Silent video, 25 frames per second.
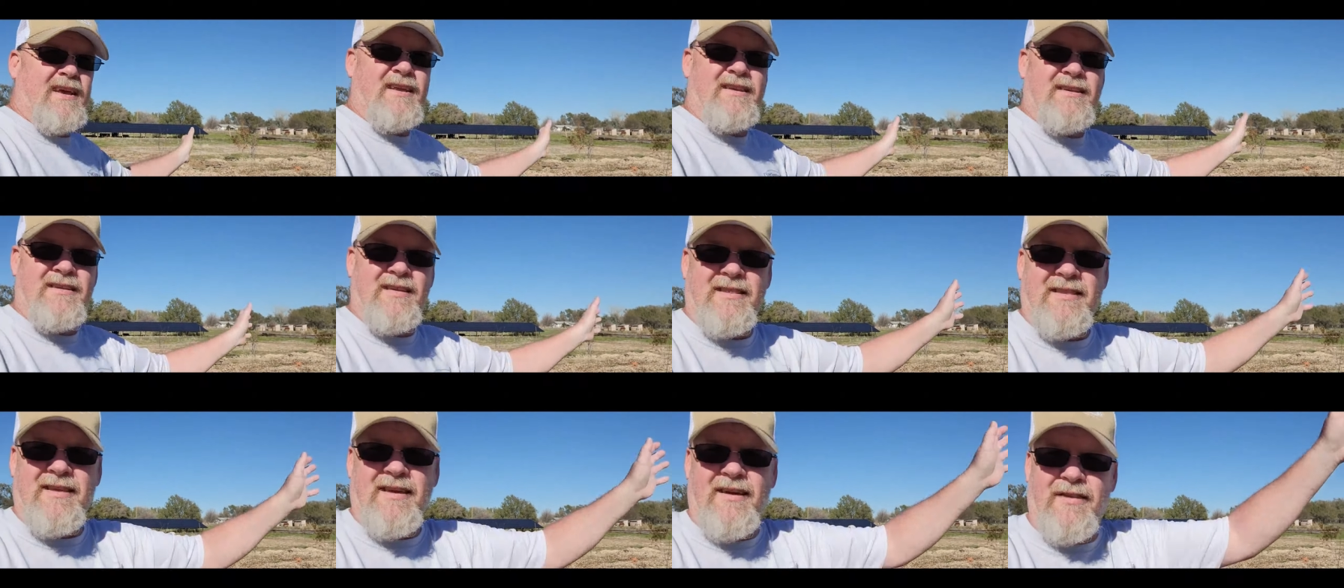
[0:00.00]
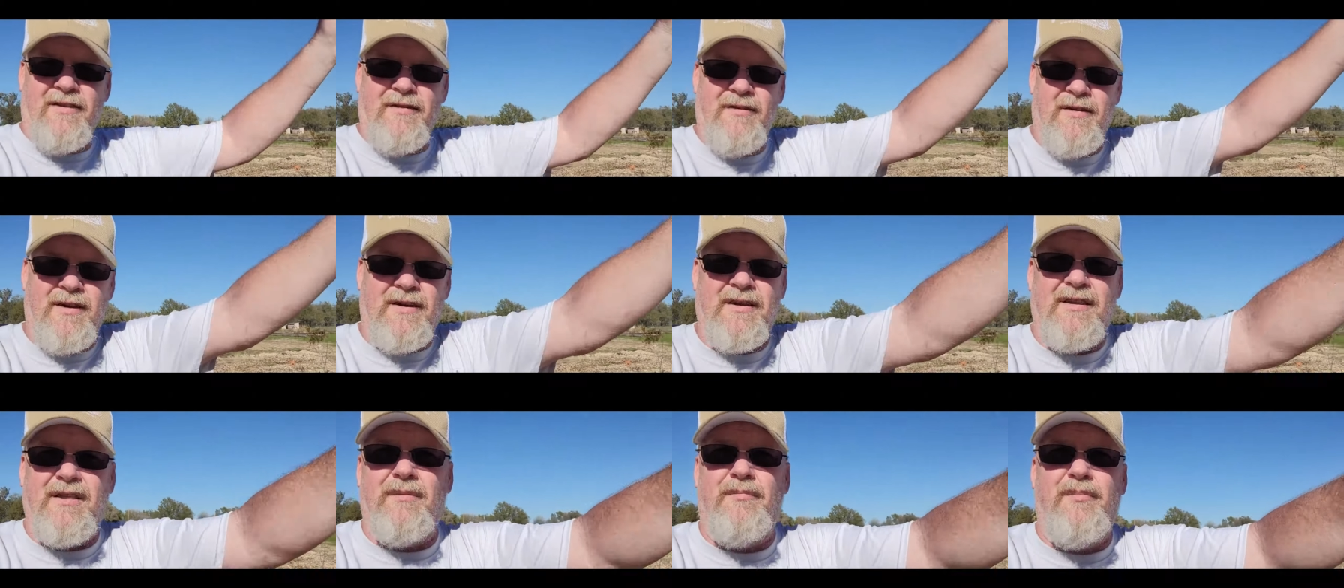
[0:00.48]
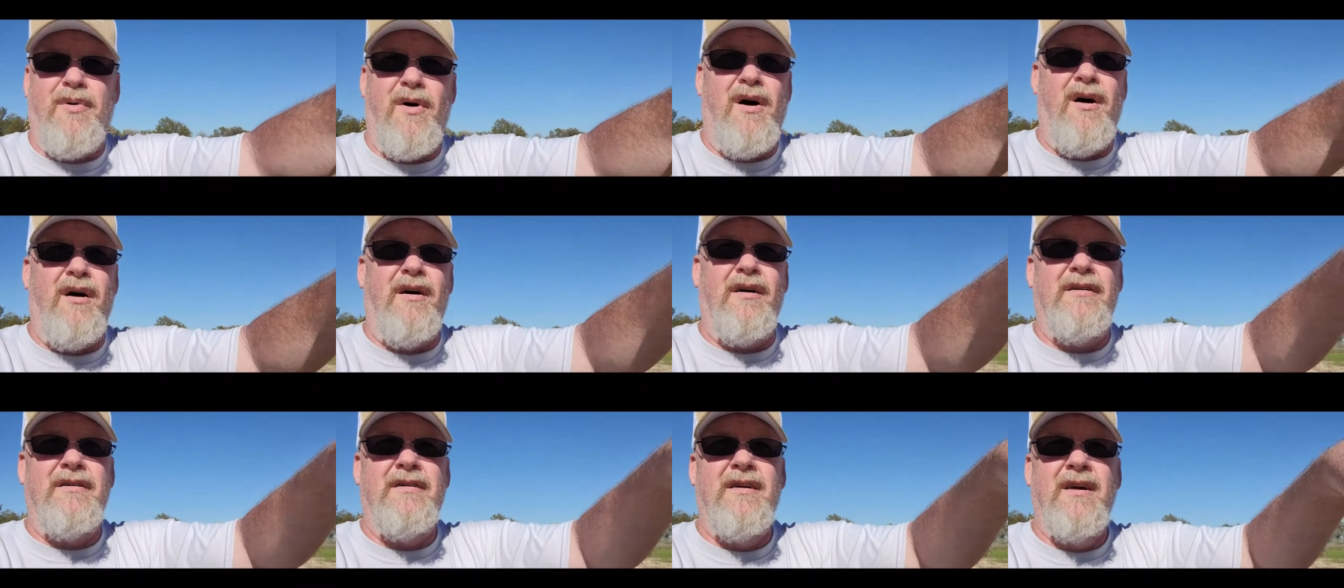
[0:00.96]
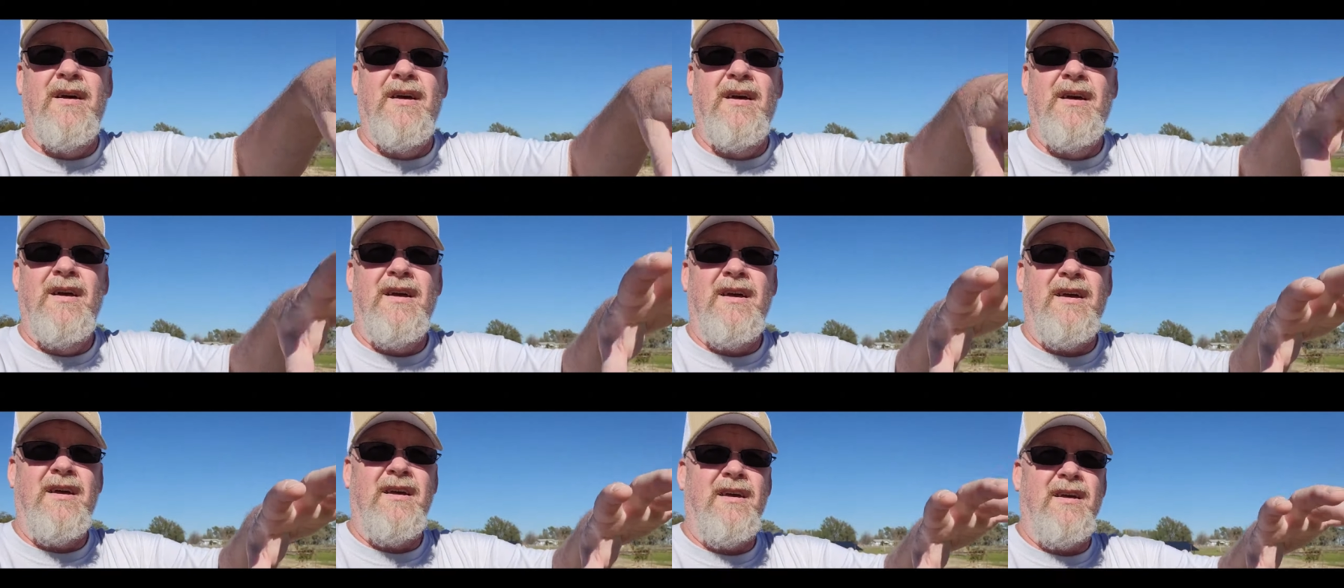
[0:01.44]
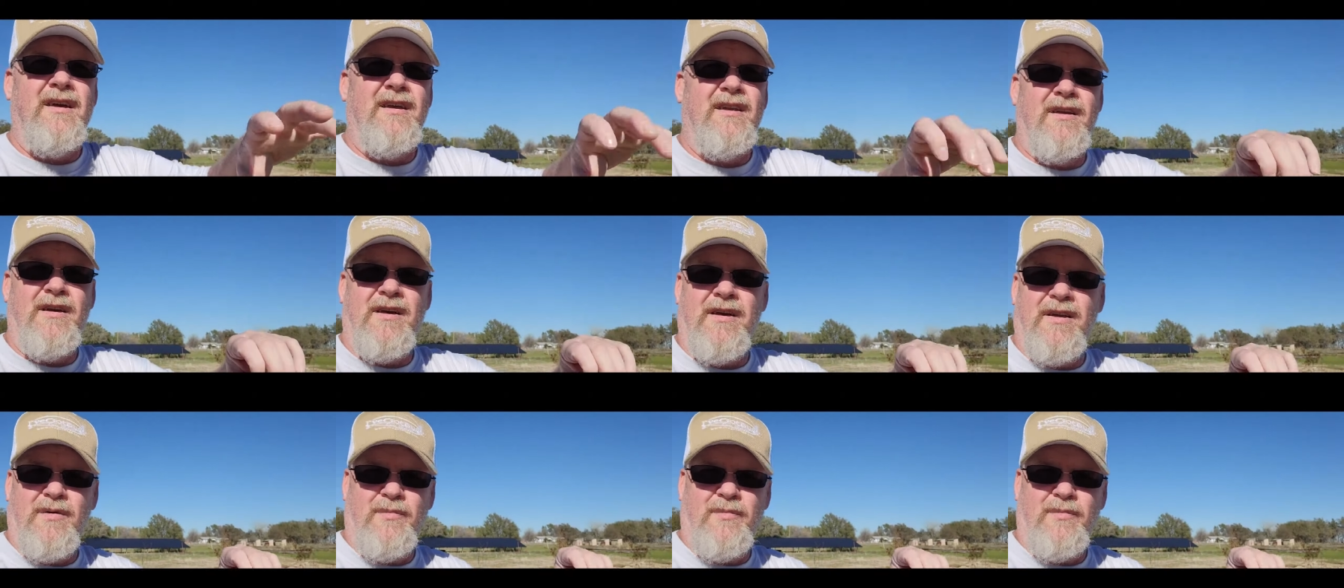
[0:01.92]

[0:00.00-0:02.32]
end to the other end of the pond, it,